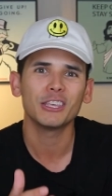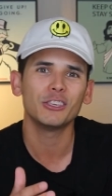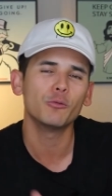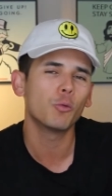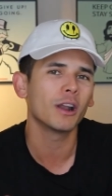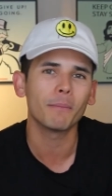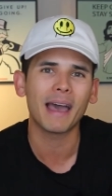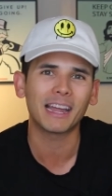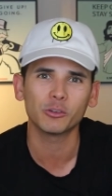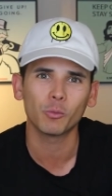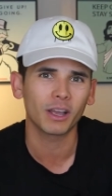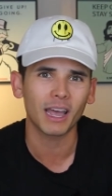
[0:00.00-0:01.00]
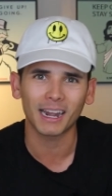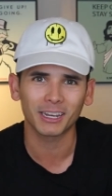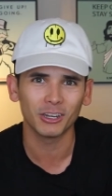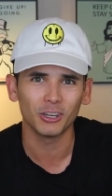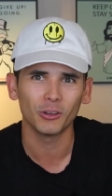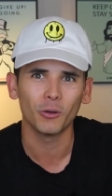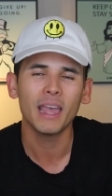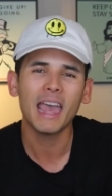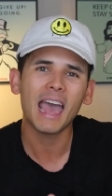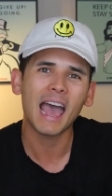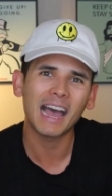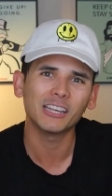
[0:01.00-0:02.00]
You won't imagine what God can do
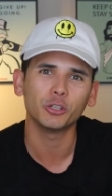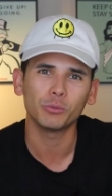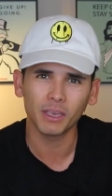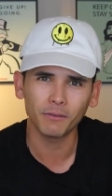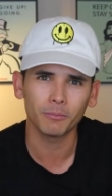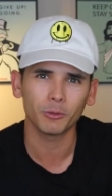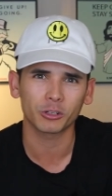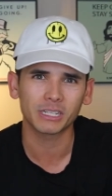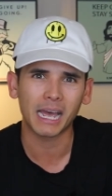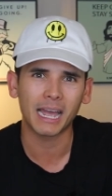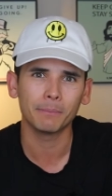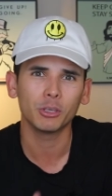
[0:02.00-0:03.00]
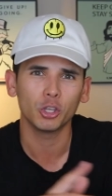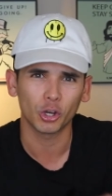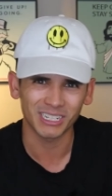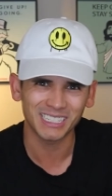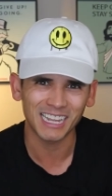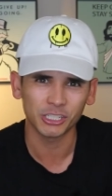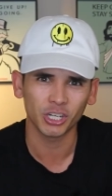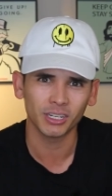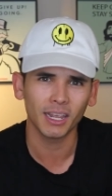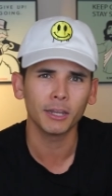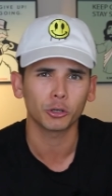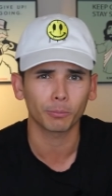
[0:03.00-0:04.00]
as you give him your time, your
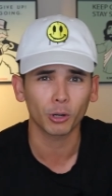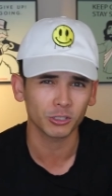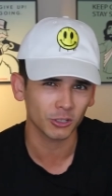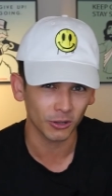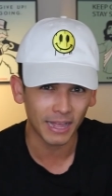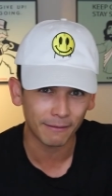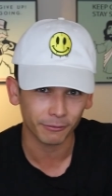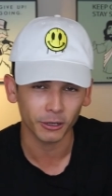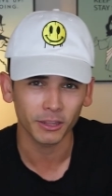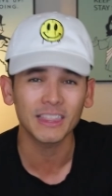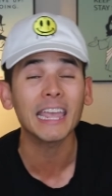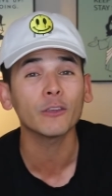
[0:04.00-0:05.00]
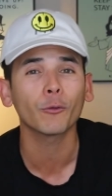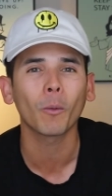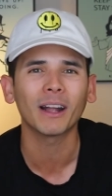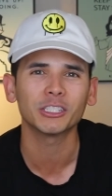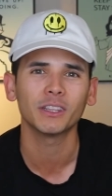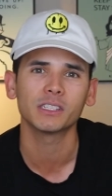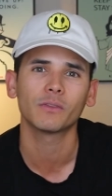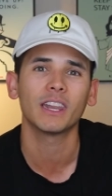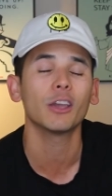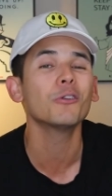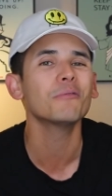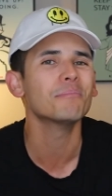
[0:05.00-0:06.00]
attention, and your personal effort. Thank you for watching this
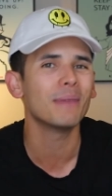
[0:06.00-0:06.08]
video.